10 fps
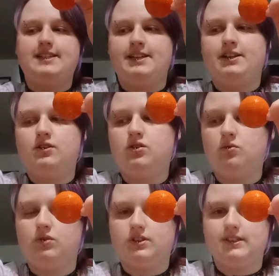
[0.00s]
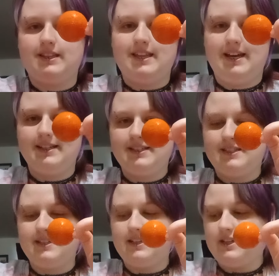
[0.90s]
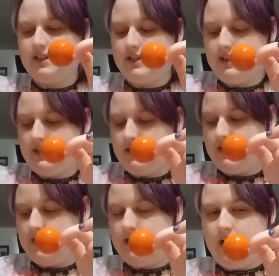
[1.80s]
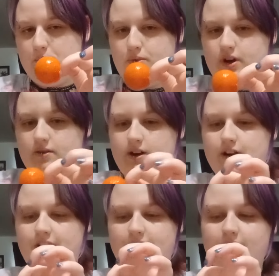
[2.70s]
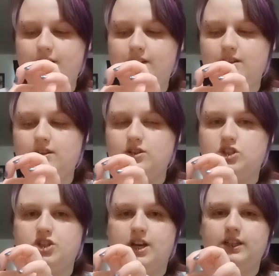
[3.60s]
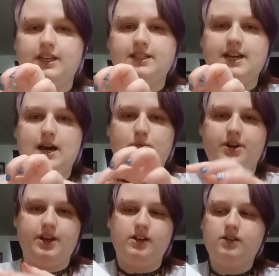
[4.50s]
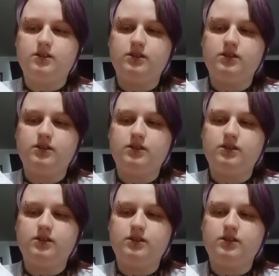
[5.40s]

did was this. I put it around it, gently dabbed it,